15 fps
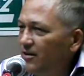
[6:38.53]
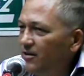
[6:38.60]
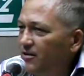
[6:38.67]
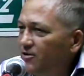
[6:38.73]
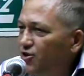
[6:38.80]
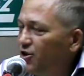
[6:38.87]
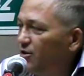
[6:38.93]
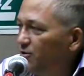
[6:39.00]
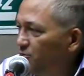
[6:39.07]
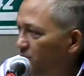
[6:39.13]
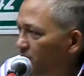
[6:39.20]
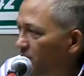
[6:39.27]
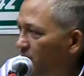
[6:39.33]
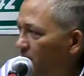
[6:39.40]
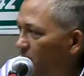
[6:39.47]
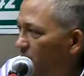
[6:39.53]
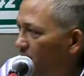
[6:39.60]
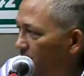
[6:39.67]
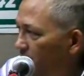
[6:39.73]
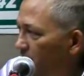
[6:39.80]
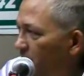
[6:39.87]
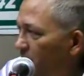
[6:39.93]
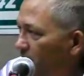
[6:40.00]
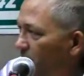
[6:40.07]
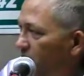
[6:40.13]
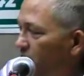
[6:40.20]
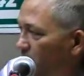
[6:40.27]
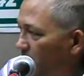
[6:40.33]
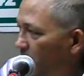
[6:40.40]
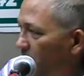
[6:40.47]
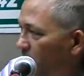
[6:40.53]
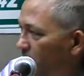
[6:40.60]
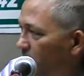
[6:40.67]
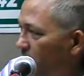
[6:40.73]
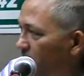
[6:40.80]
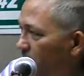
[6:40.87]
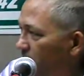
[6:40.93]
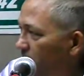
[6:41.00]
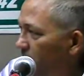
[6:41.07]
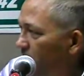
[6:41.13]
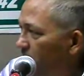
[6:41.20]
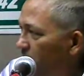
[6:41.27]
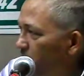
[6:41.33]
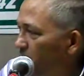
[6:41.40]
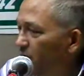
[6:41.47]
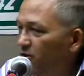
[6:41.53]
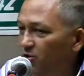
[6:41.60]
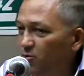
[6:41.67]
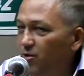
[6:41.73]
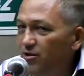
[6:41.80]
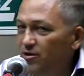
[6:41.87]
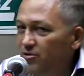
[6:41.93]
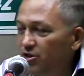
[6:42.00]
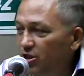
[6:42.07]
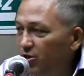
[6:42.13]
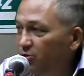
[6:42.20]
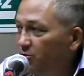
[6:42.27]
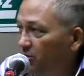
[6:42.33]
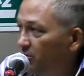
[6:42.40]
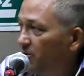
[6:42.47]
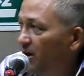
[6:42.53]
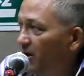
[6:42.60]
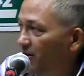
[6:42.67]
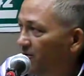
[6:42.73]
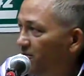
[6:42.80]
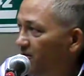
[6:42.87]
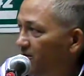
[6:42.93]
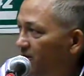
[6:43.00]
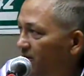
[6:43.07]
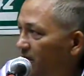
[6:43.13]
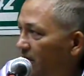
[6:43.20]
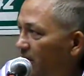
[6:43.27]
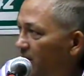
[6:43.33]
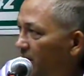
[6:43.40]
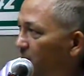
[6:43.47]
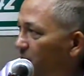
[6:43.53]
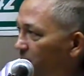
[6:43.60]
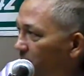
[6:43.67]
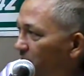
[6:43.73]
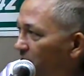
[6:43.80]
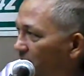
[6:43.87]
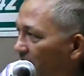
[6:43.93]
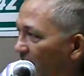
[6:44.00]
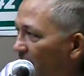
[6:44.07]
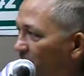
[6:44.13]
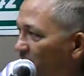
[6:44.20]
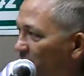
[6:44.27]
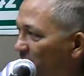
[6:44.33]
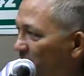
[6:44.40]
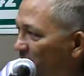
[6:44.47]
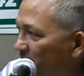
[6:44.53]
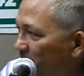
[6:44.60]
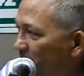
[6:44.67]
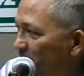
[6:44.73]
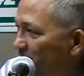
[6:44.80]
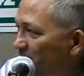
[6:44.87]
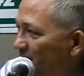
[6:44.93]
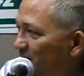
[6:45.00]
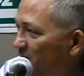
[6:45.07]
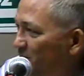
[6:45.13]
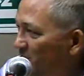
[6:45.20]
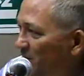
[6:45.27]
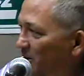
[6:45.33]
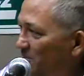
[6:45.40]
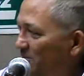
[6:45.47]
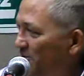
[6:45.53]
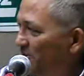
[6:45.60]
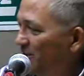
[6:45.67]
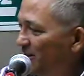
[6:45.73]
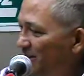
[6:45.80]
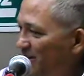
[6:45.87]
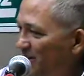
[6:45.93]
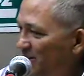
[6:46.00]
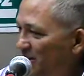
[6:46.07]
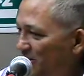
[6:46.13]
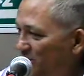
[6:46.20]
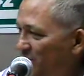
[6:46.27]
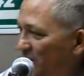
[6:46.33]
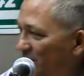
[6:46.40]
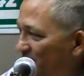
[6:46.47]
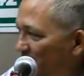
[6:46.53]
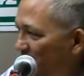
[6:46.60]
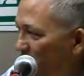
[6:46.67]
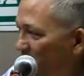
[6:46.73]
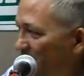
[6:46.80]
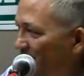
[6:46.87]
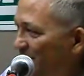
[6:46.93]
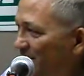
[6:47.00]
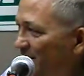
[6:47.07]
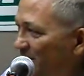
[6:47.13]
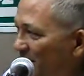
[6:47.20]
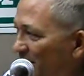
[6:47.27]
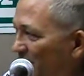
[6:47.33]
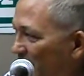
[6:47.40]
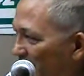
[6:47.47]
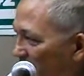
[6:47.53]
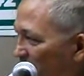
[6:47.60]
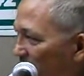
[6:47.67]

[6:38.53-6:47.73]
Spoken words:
children want their parents around, parents want their children around. They would rather have, to be able to see them than to have the